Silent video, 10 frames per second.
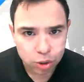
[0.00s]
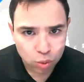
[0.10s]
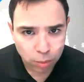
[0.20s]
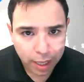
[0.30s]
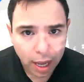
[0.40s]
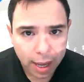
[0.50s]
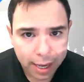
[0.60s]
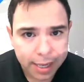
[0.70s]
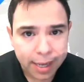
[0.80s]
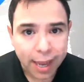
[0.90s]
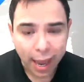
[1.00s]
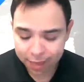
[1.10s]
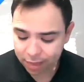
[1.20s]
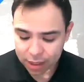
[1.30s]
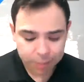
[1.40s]
do apply.
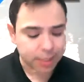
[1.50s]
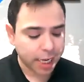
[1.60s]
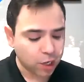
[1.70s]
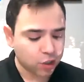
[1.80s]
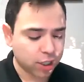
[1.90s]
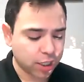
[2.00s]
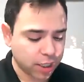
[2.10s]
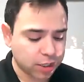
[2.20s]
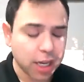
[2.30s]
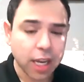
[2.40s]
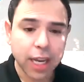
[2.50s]
And the limitation is